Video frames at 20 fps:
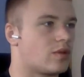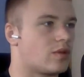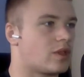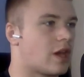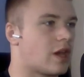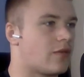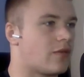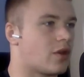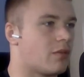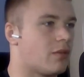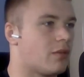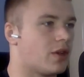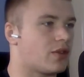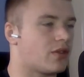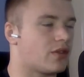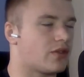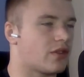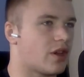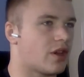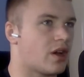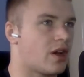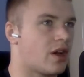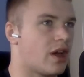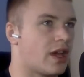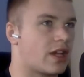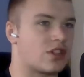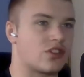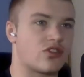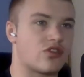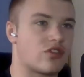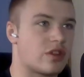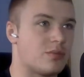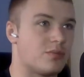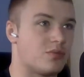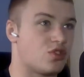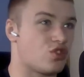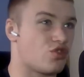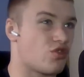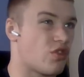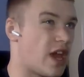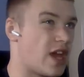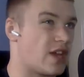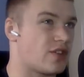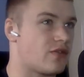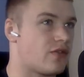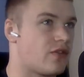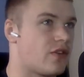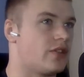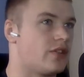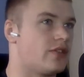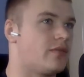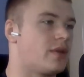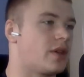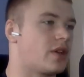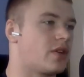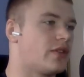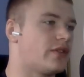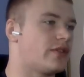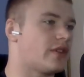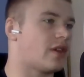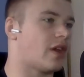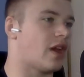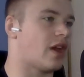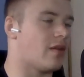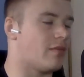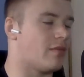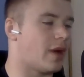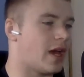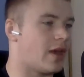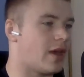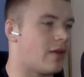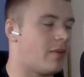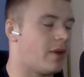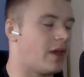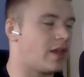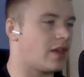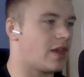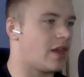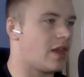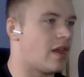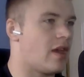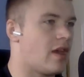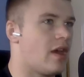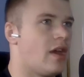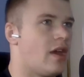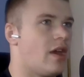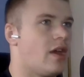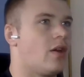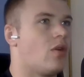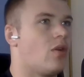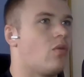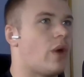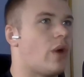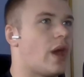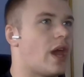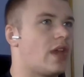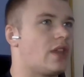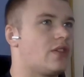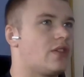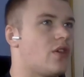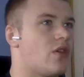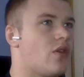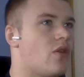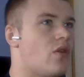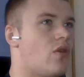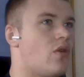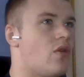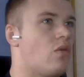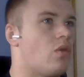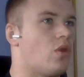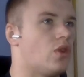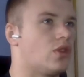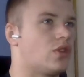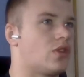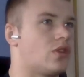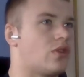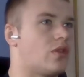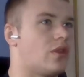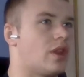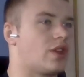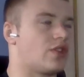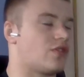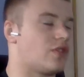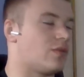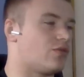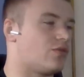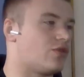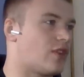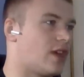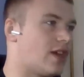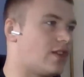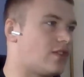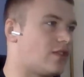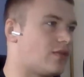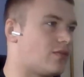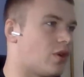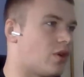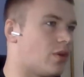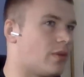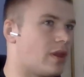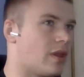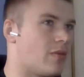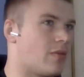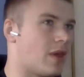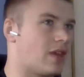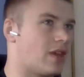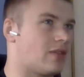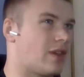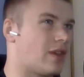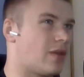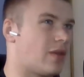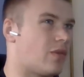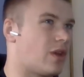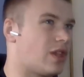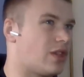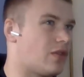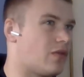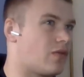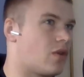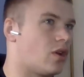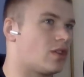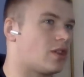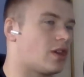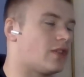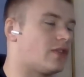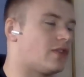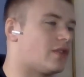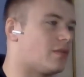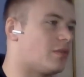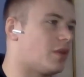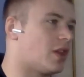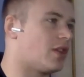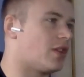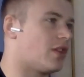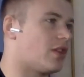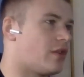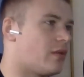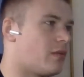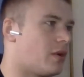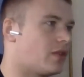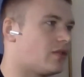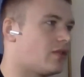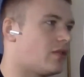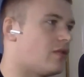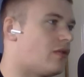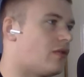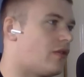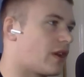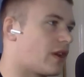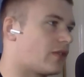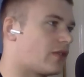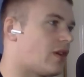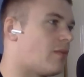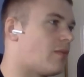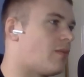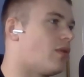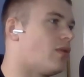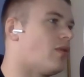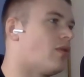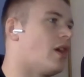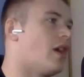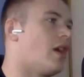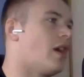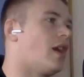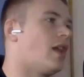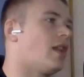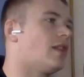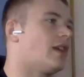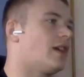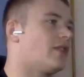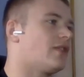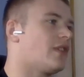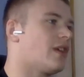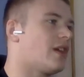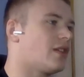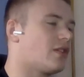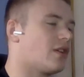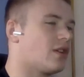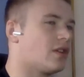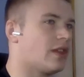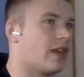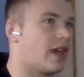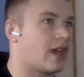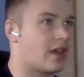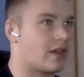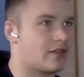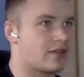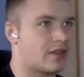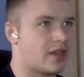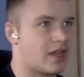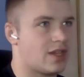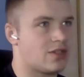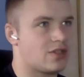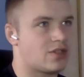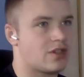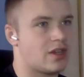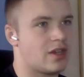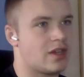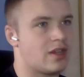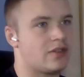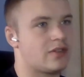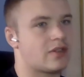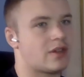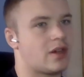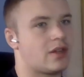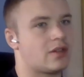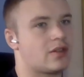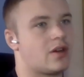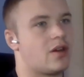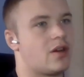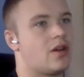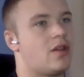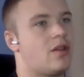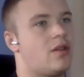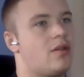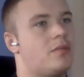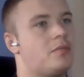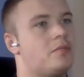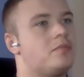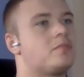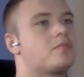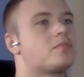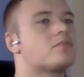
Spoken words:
give your muscles a extreme stretch first, because in my opinion, when you want to do an extreme stretch is probably the best time when you've got tons of blood in your muscle. For example, let's say I done leg extensions, I done